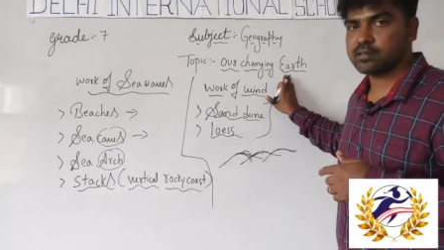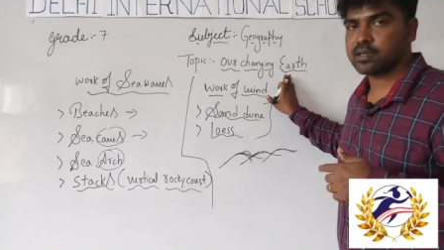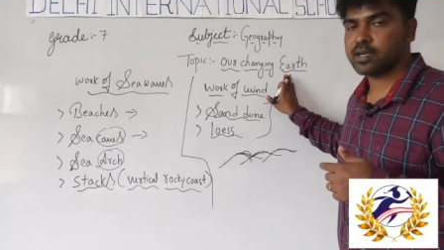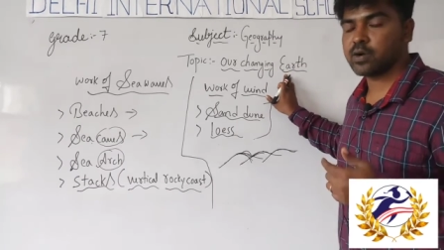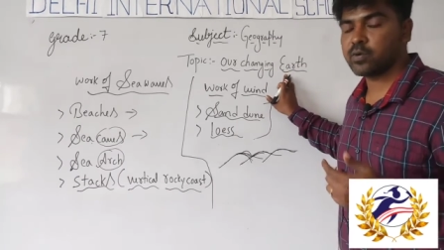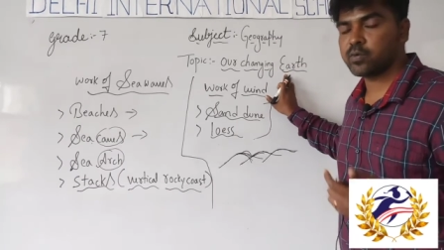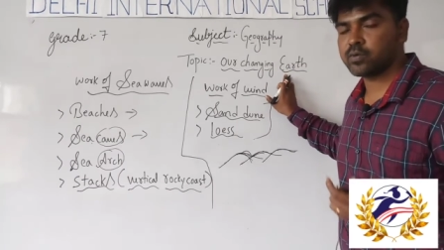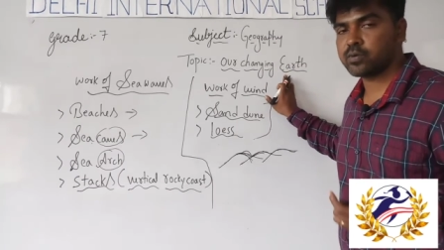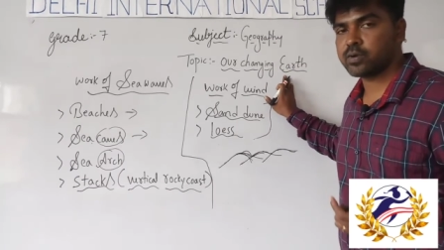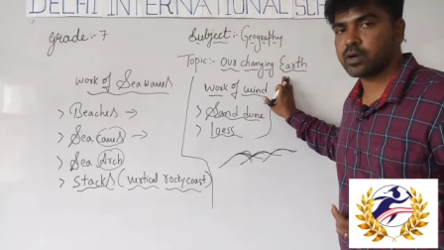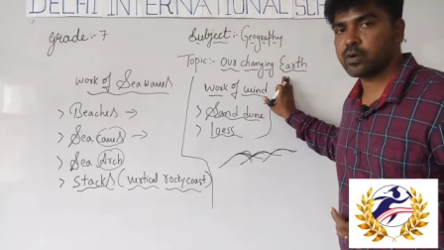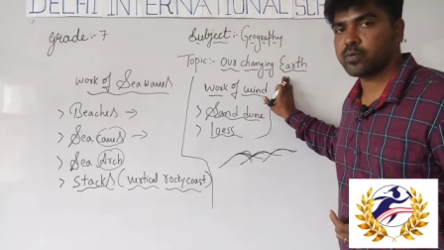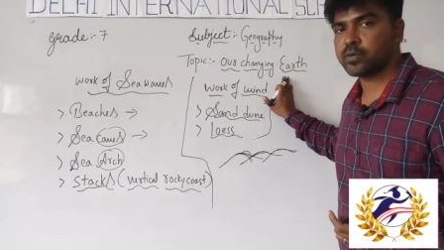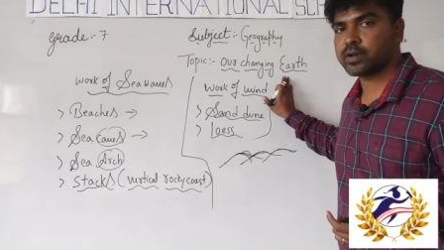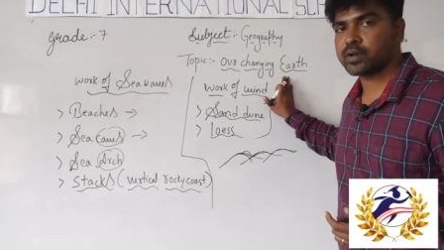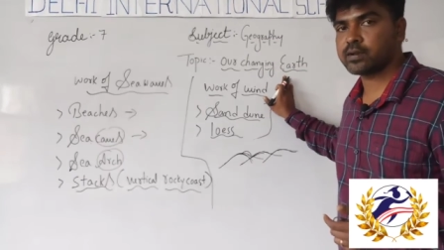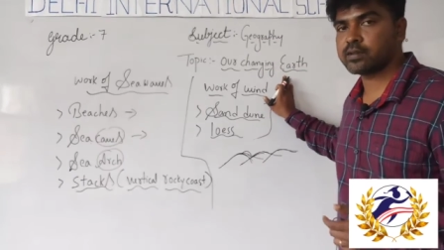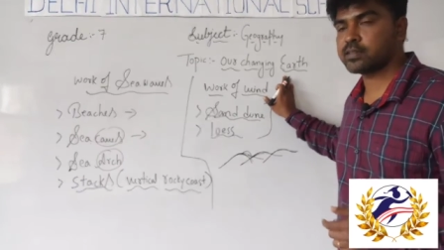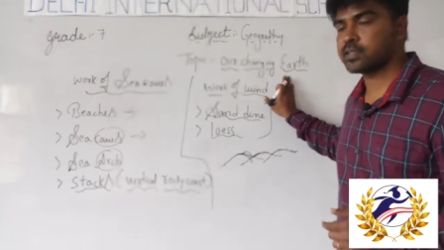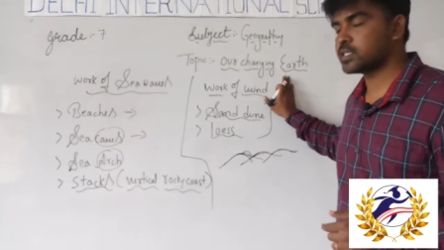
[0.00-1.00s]
How
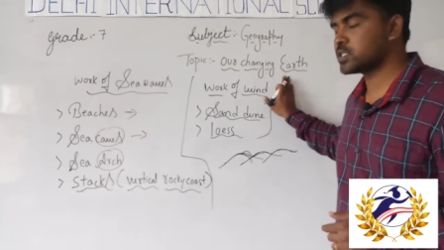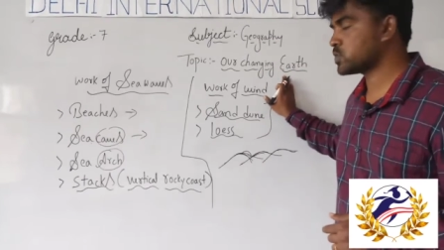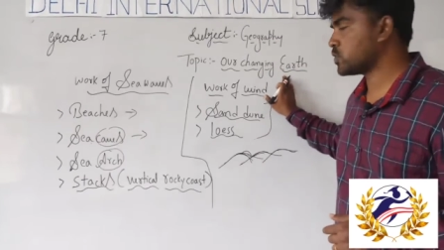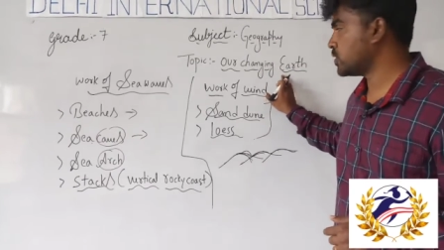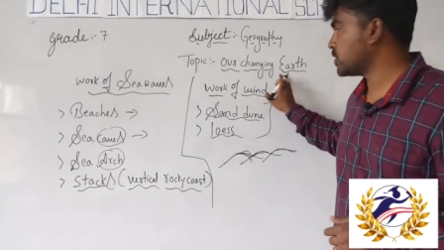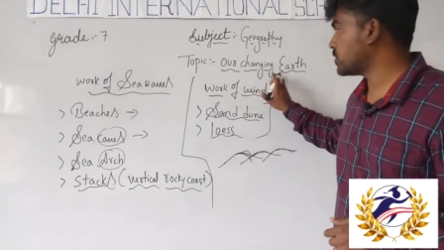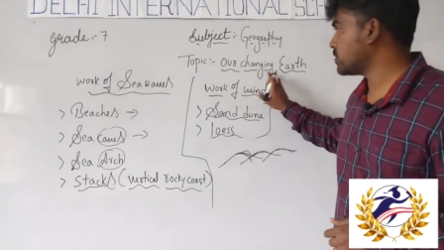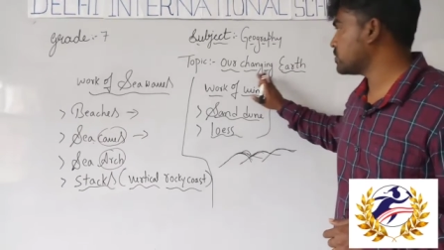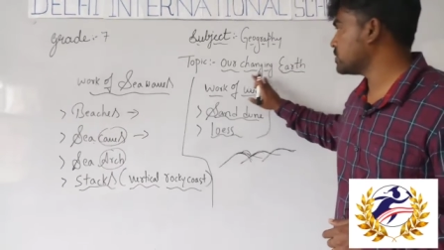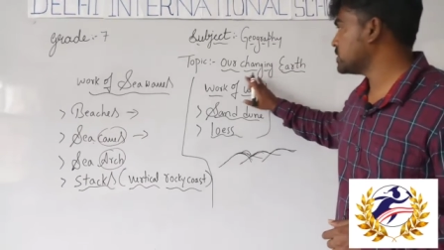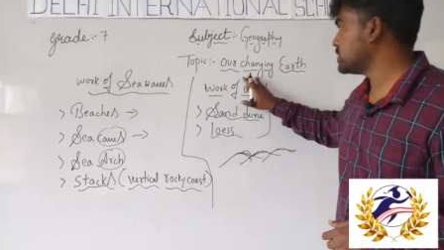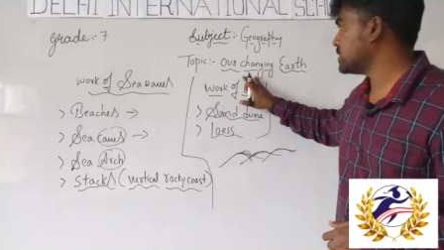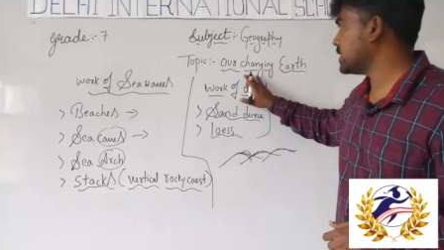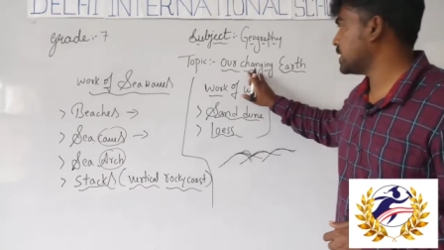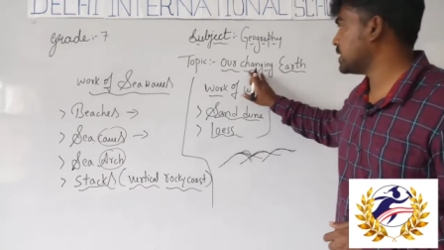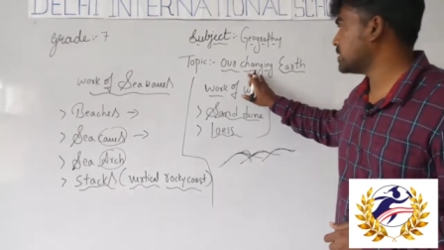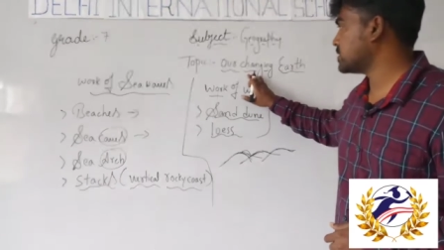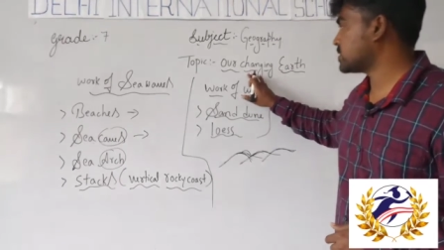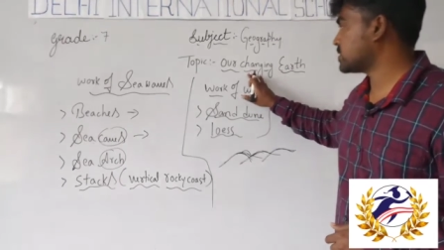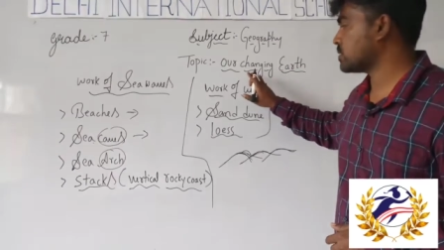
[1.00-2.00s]
our earth is going to
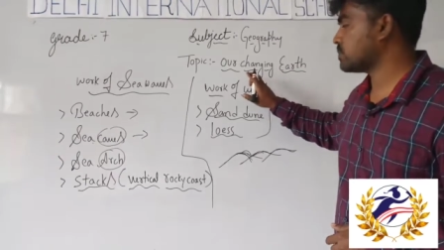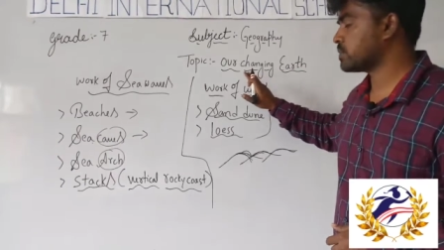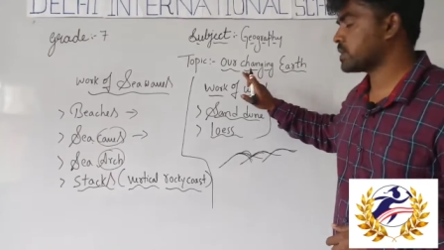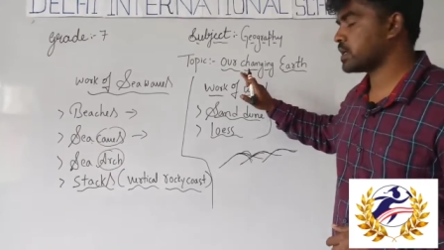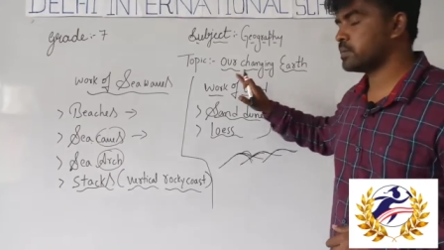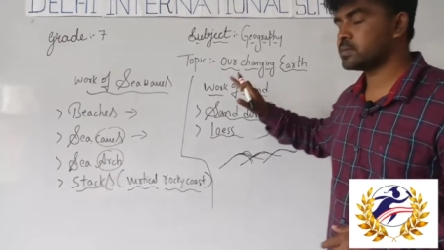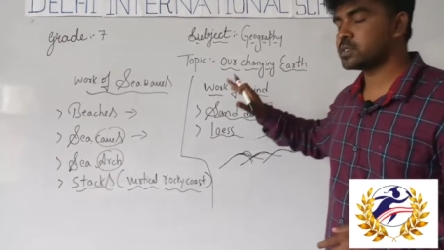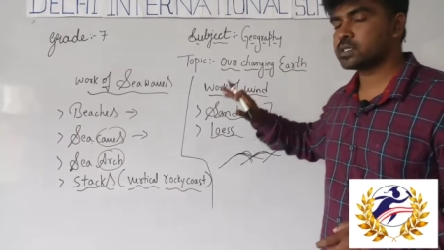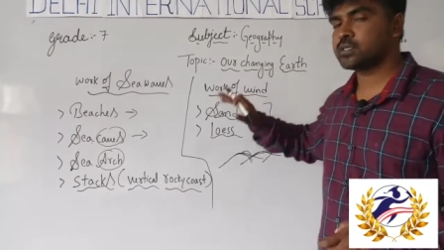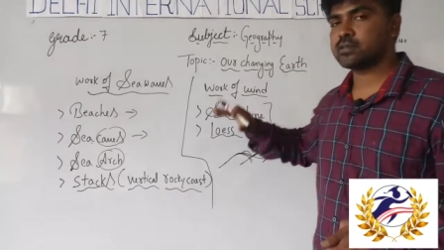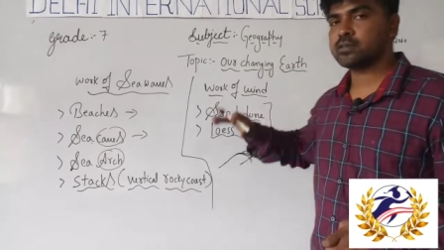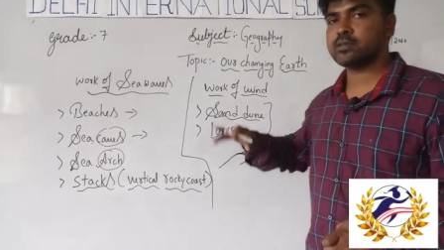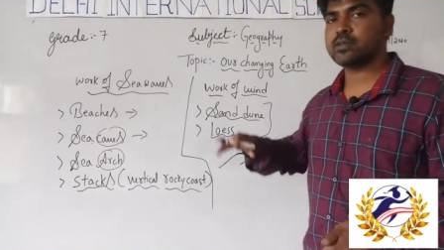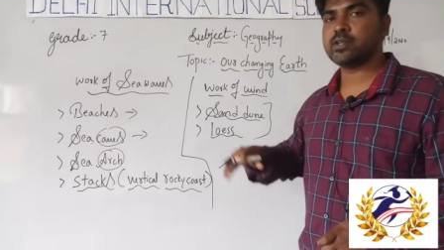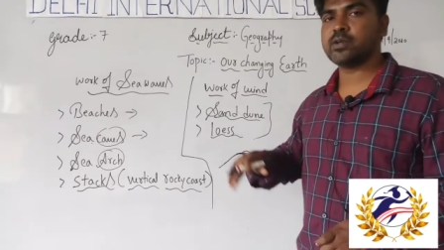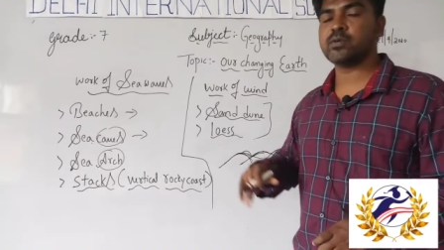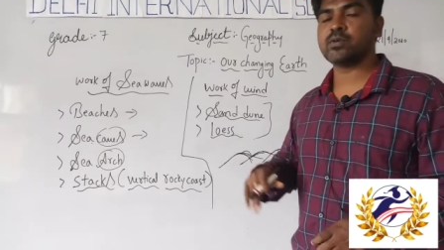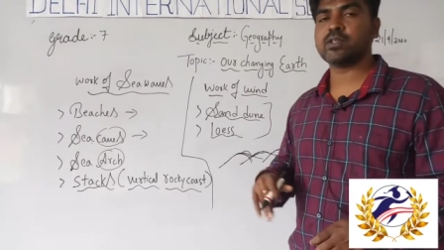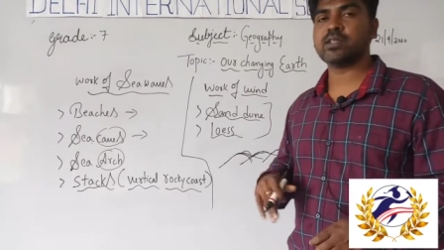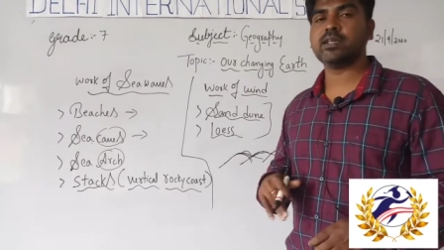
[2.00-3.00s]
change, sometimes
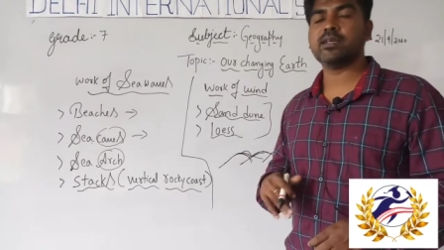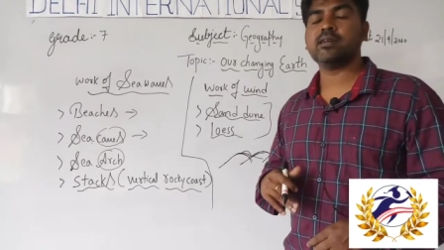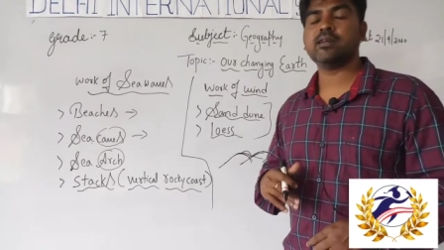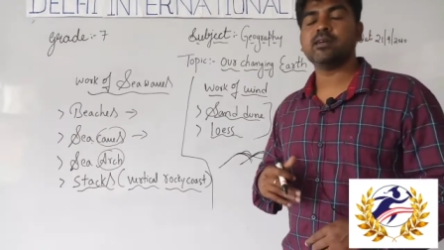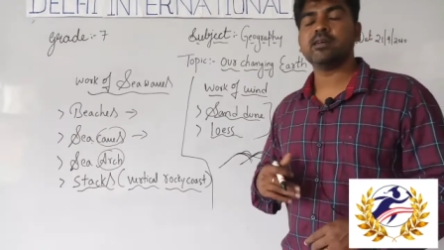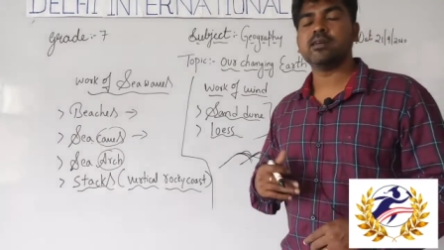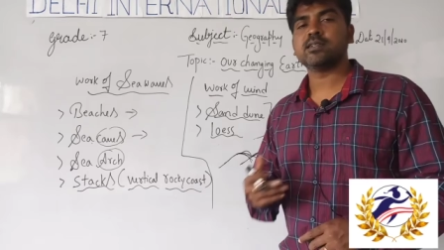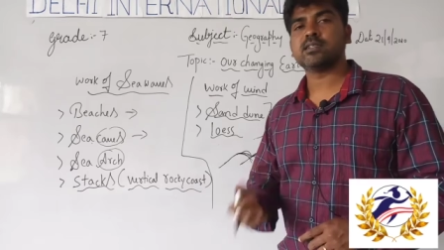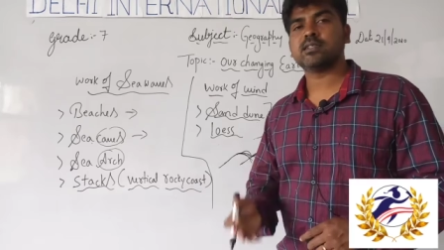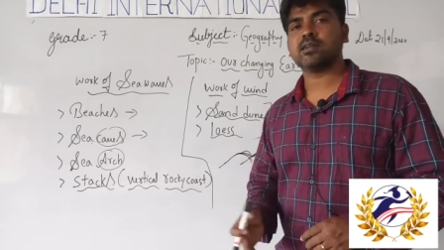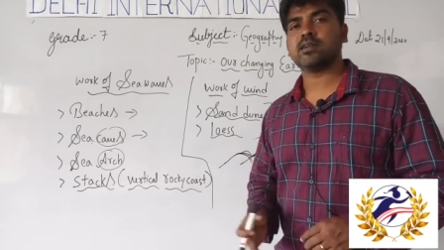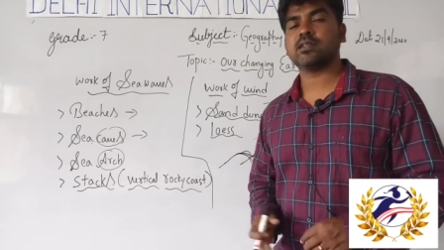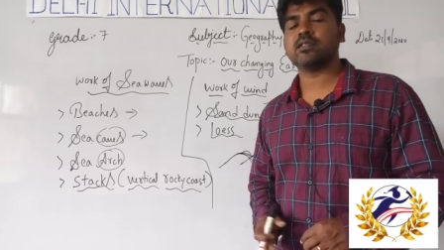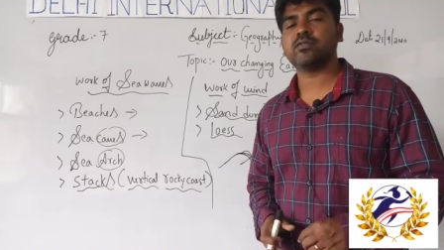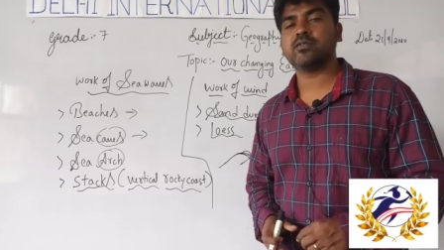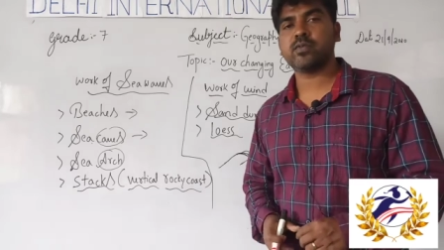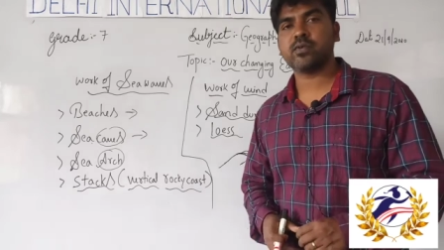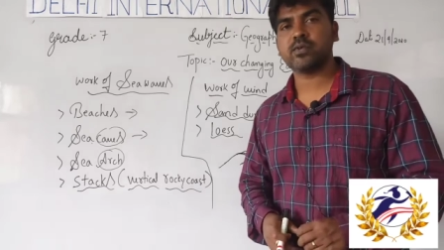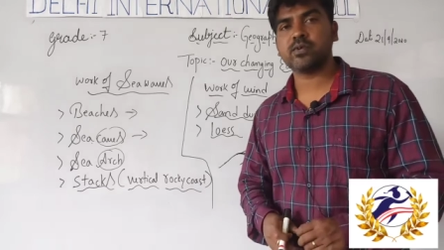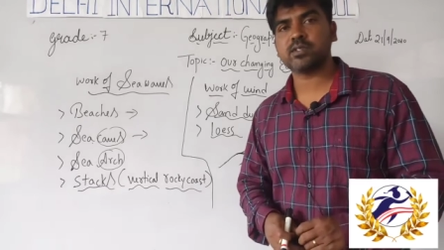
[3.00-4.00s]
due to the
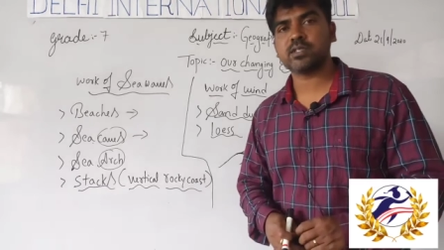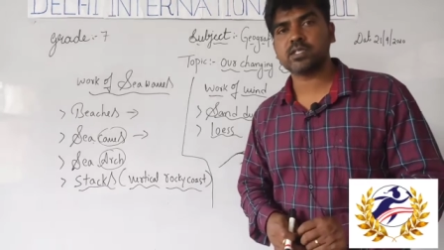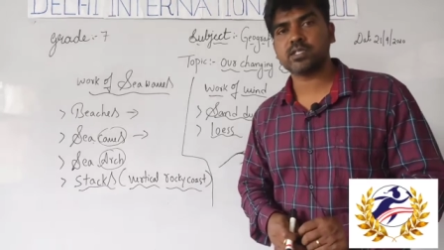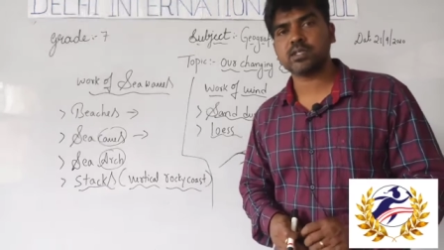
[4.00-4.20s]
sudden force,